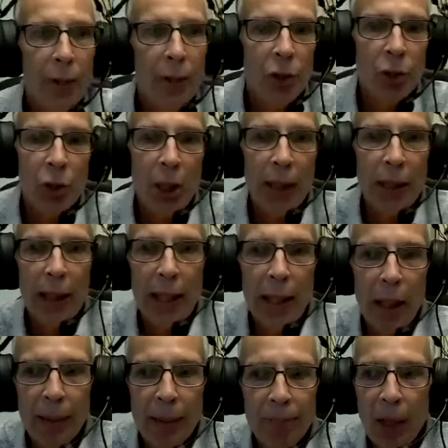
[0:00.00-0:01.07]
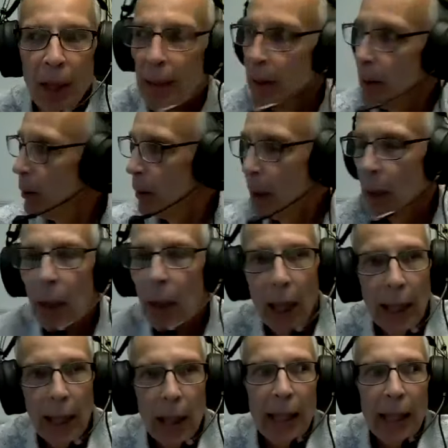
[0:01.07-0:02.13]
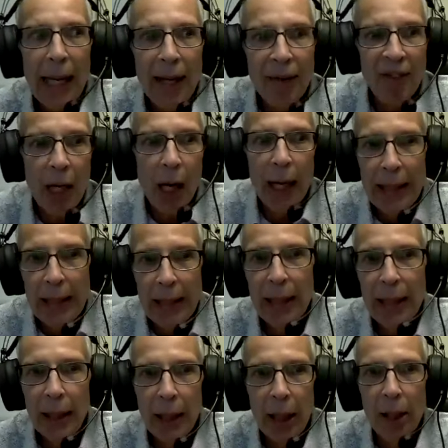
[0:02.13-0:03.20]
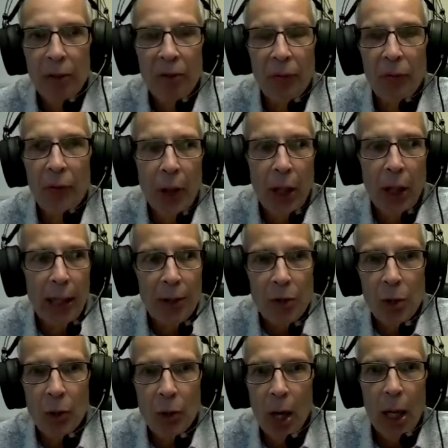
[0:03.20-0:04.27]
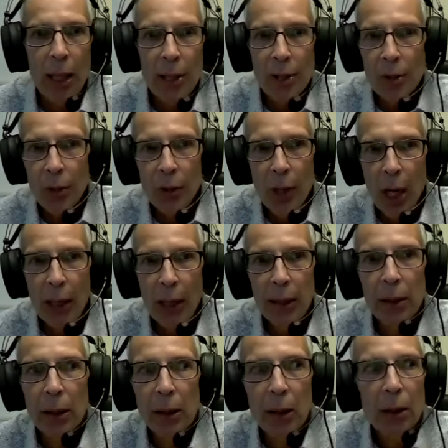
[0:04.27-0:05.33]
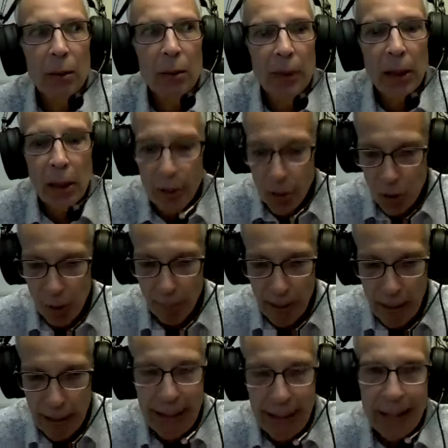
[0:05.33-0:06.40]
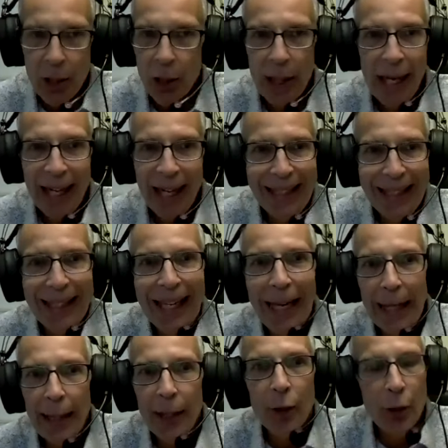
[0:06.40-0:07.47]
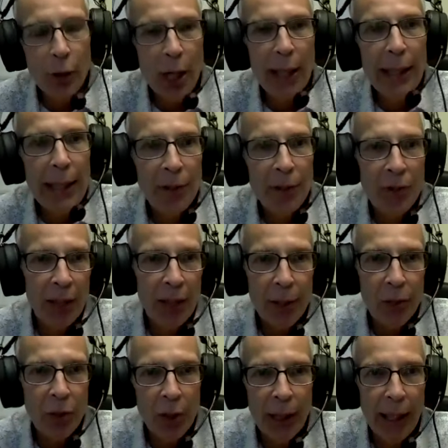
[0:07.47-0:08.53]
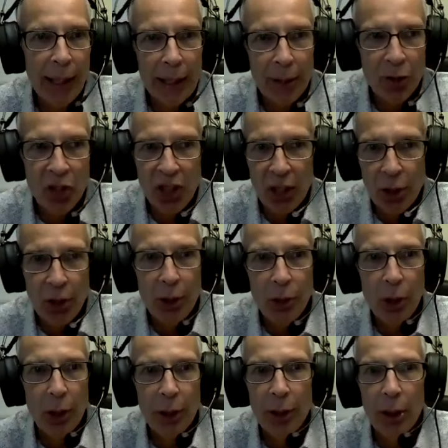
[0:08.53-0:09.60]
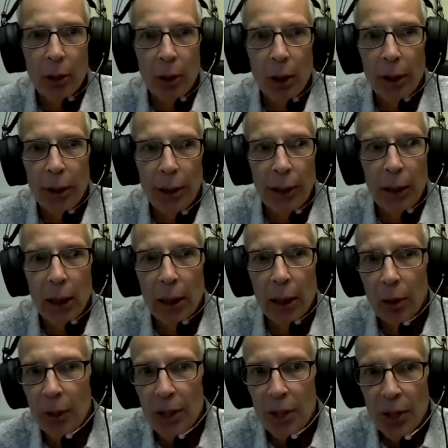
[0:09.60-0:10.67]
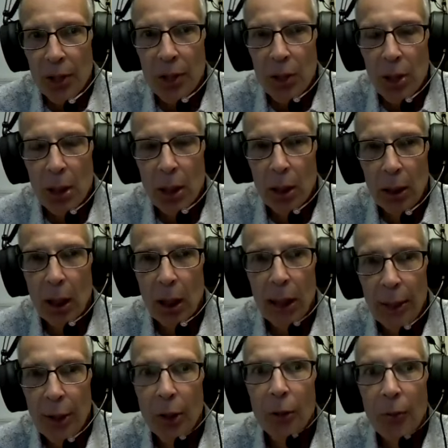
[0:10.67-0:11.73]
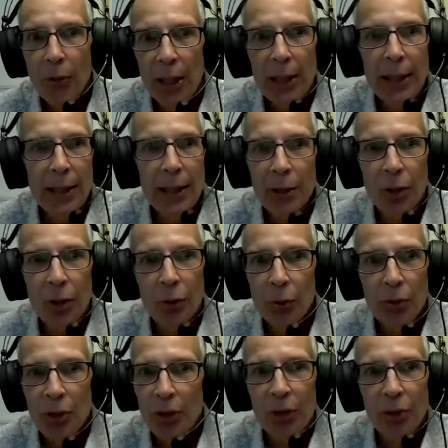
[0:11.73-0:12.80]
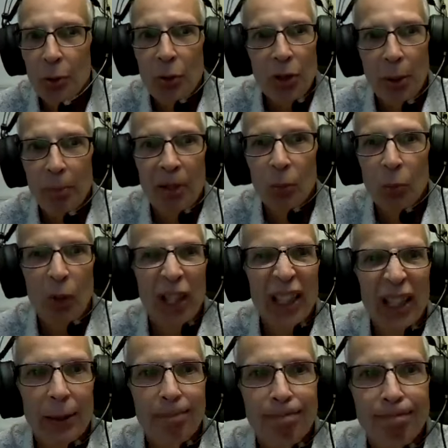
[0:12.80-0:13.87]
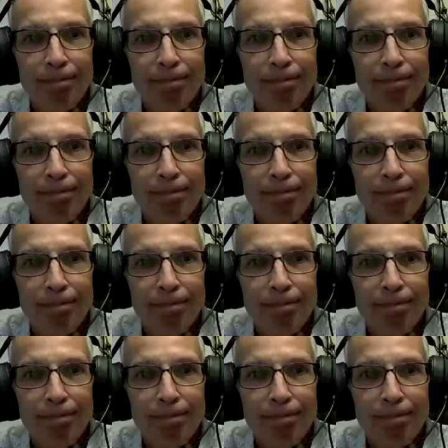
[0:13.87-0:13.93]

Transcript: It's just like I have an idea if you guys are honest or not, because somebody that gets a 98 or 96 and they get 60s on the quizzes, I know they didn't do something right.